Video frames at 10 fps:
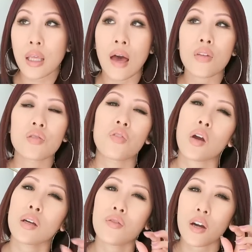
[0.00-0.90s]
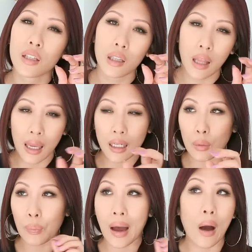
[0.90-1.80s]
They have this very very
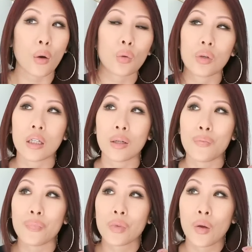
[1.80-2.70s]
light powdery